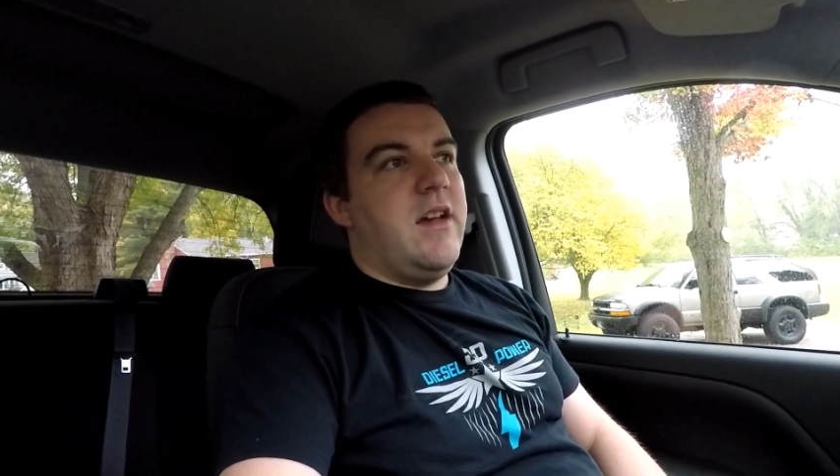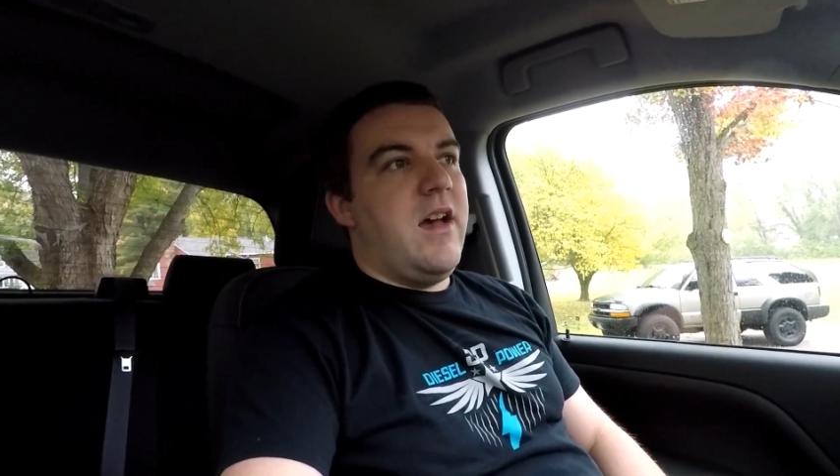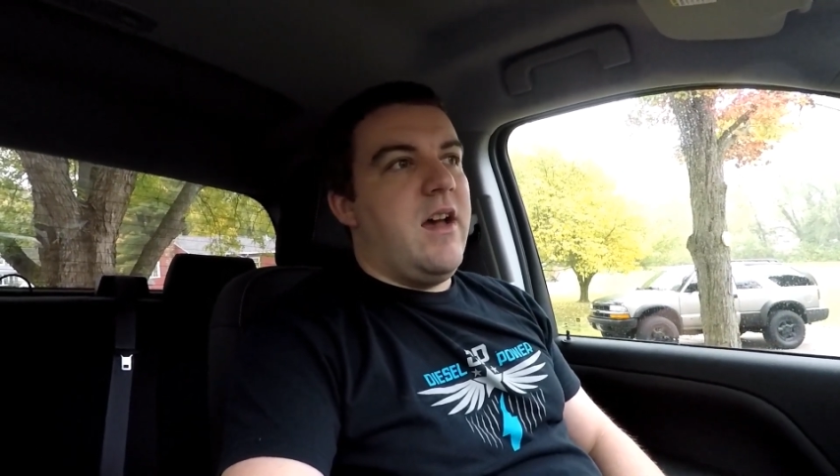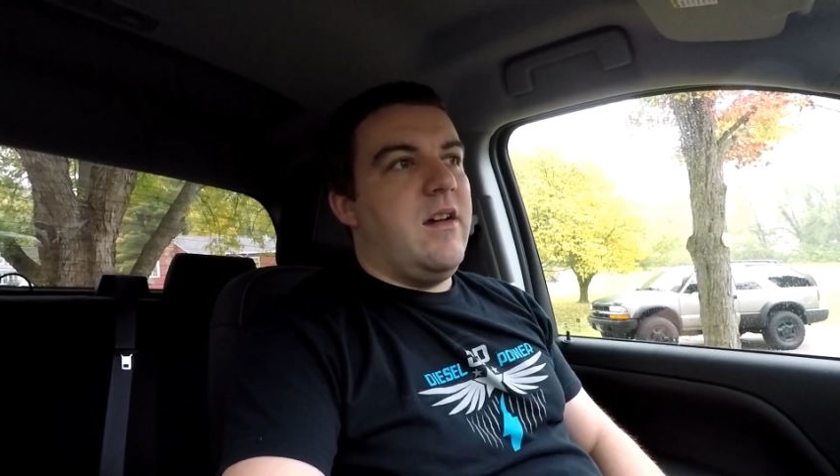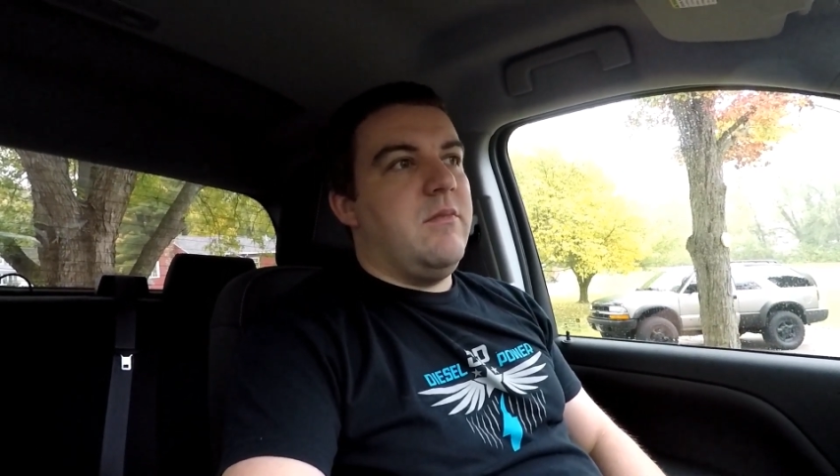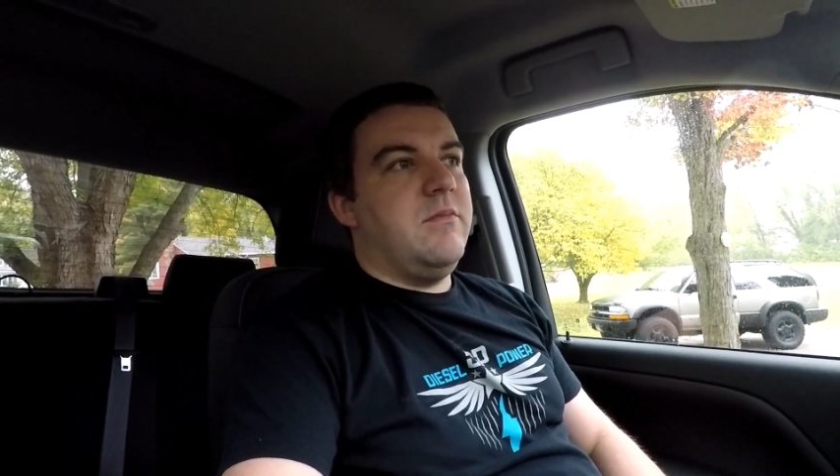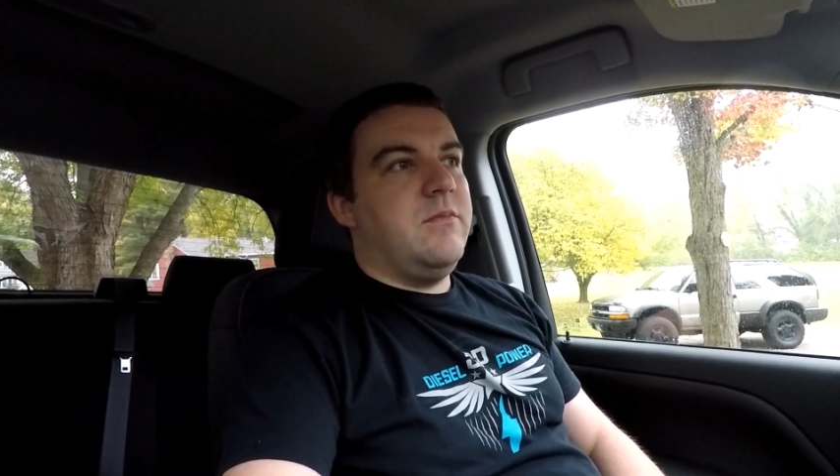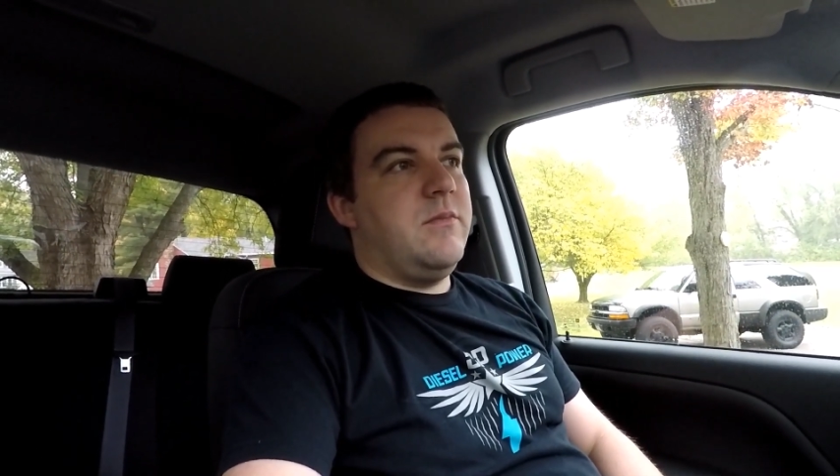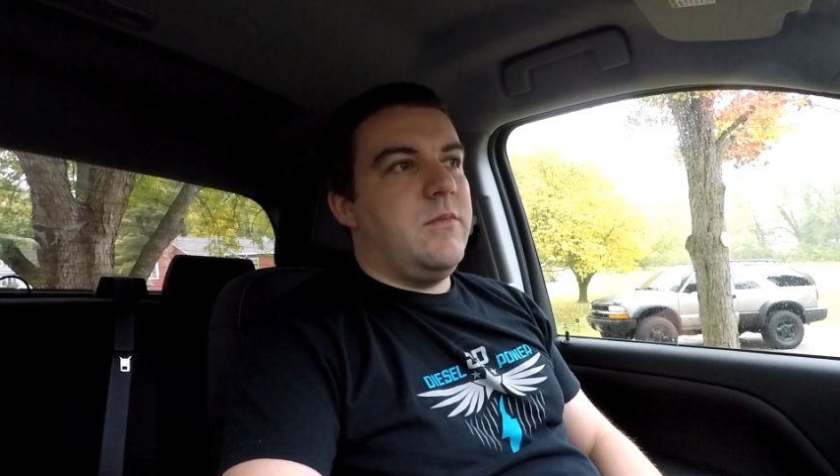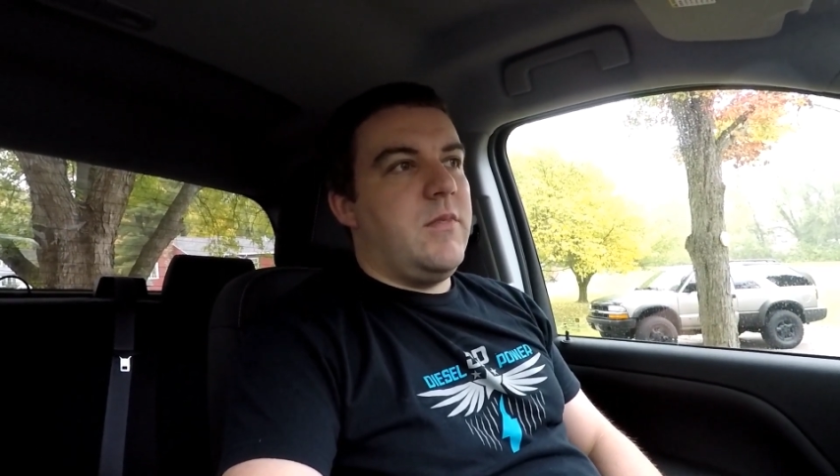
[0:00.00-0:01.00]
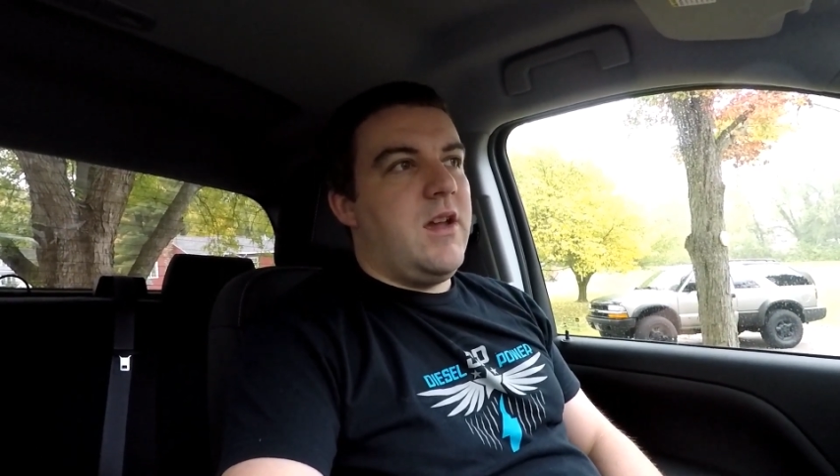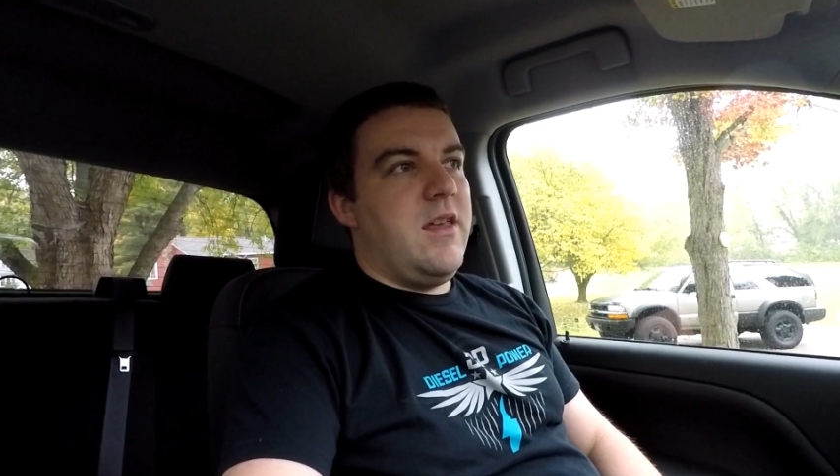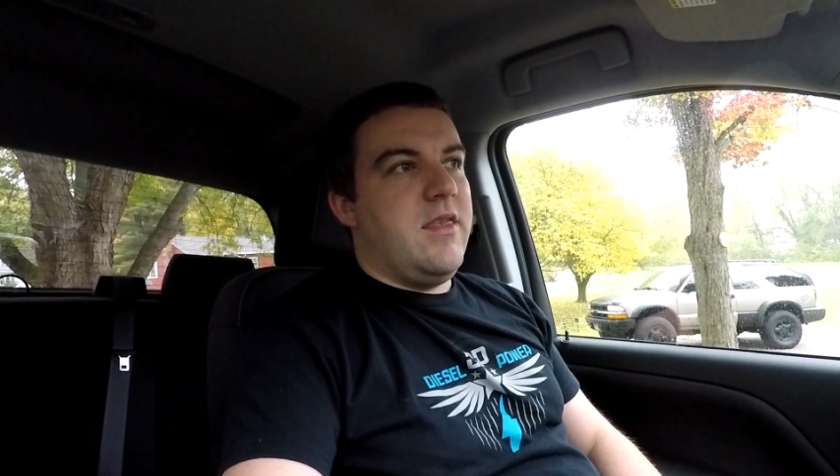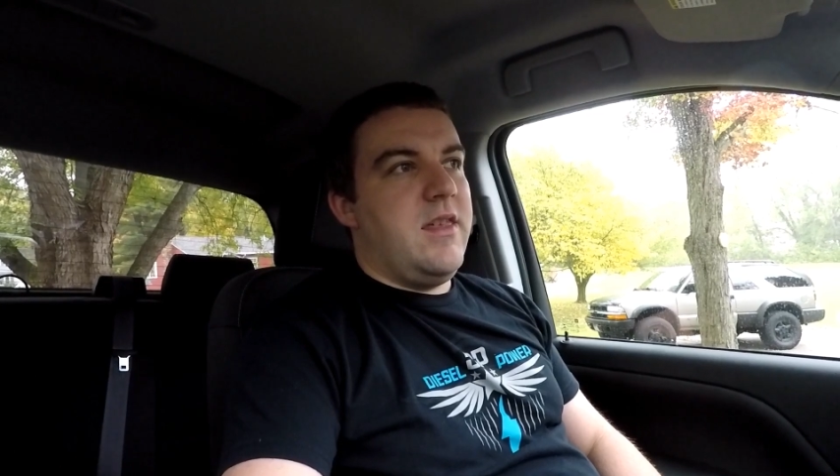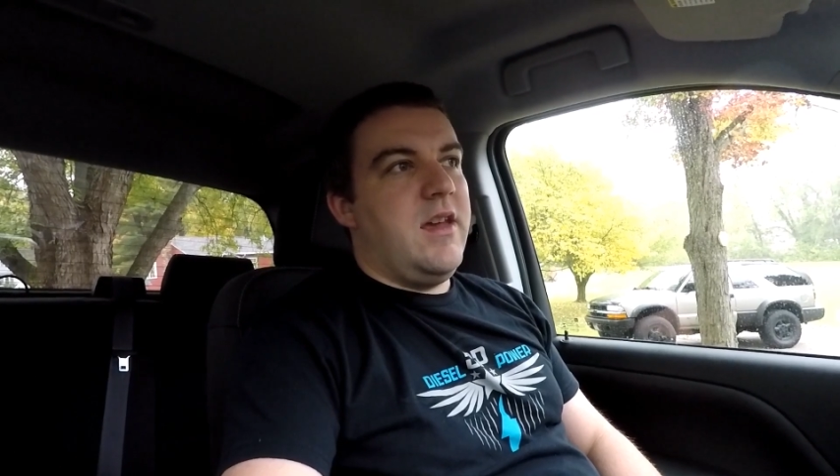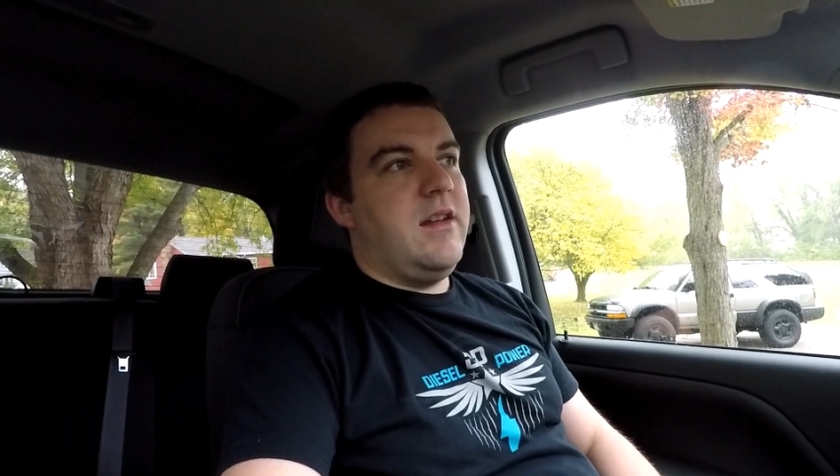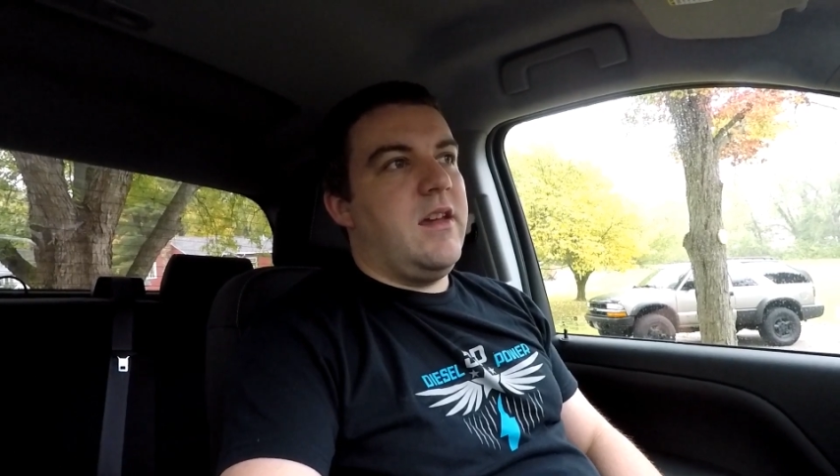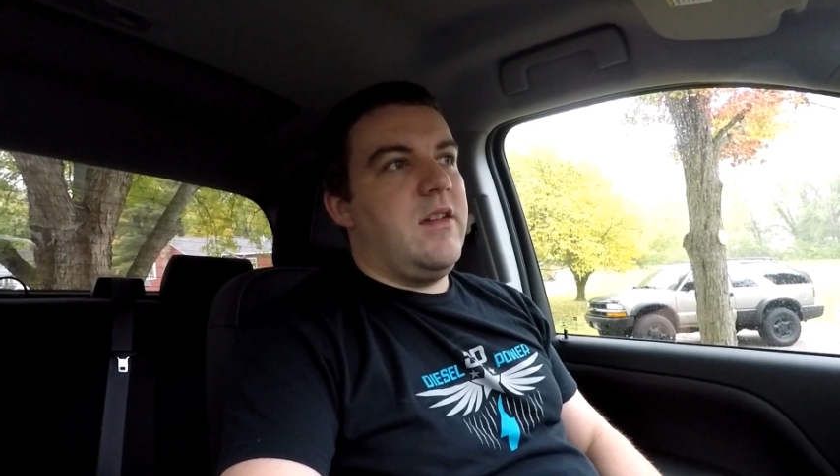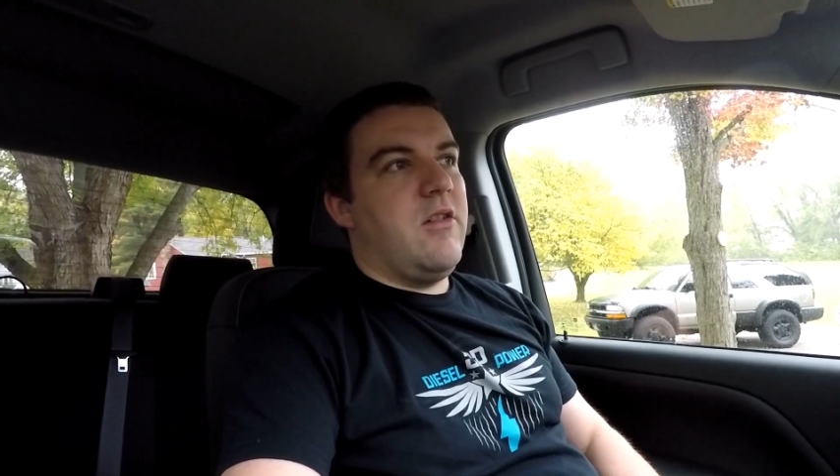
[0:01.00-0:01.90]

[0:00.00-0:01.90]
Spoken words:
and then I